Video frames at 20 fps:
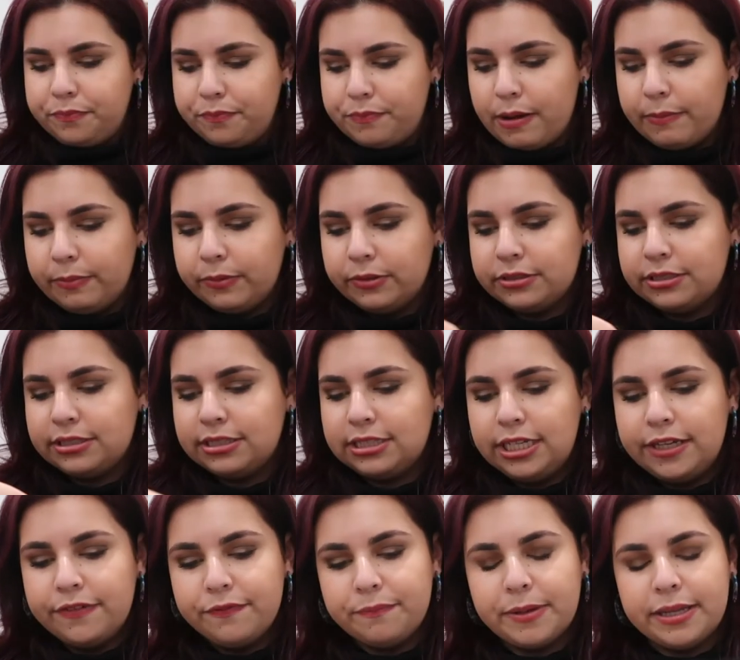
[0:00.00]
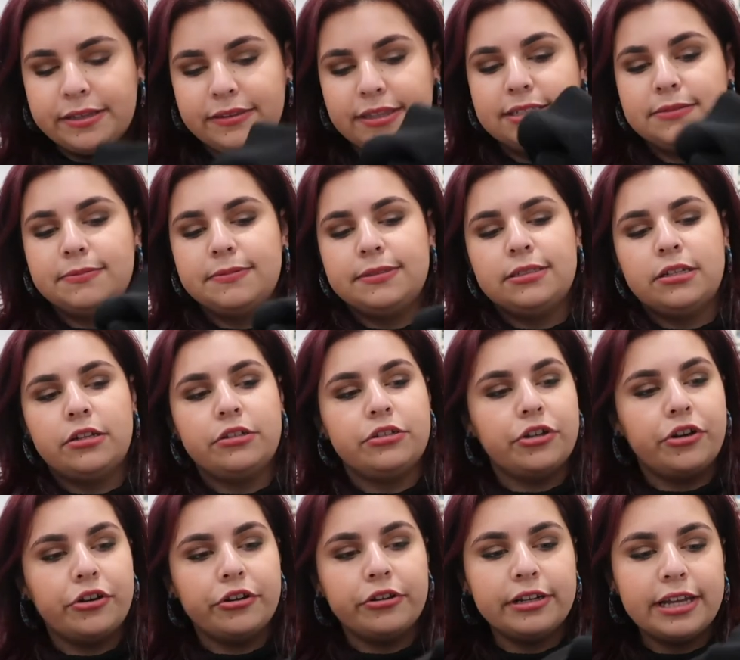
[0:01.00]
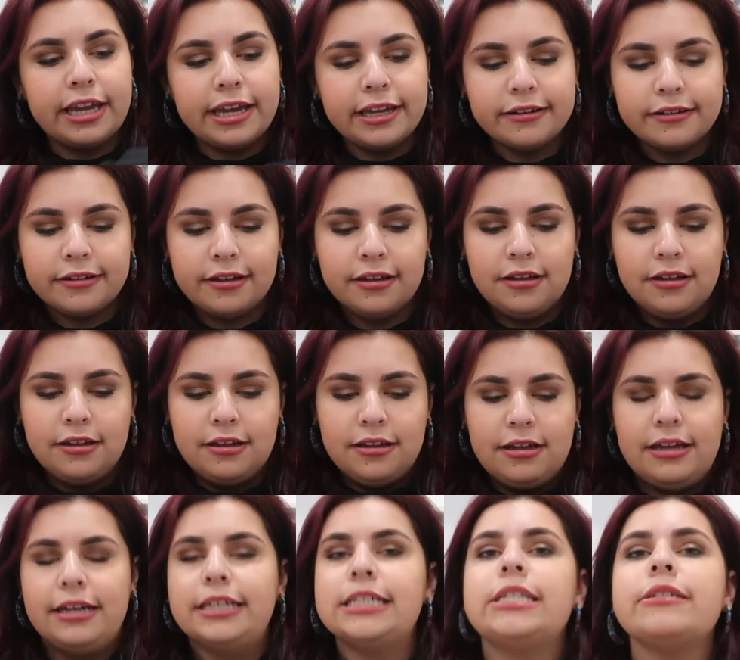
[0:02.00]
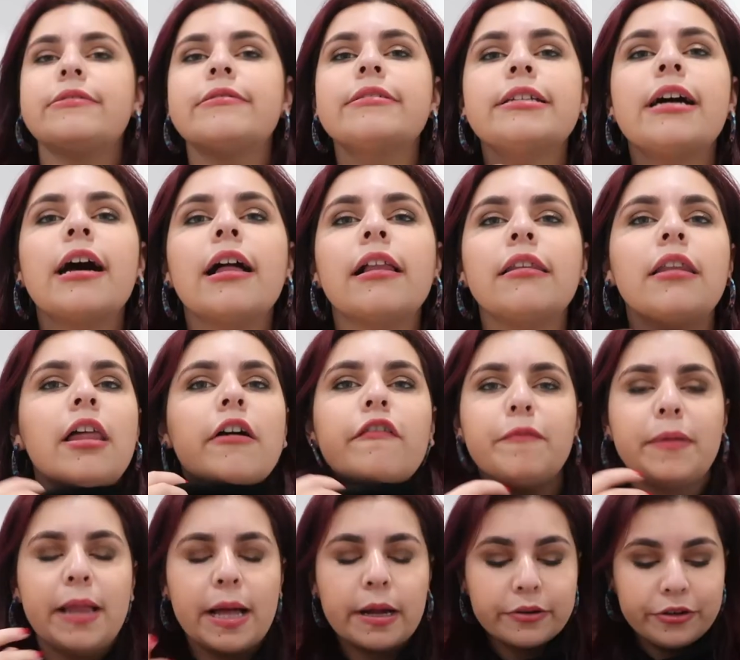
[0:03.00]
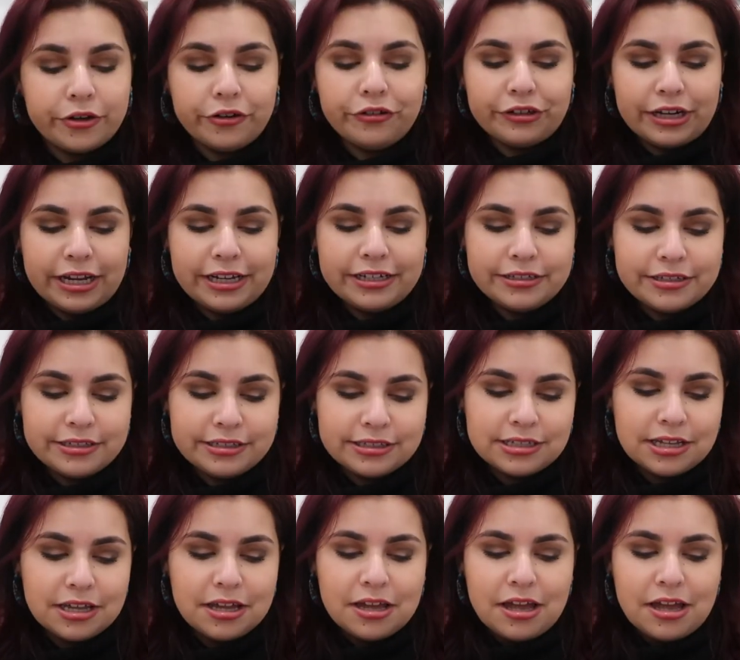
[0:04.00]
bubble sleeve, but this one's a turtleneck. As you can tell, love black turtlenecks.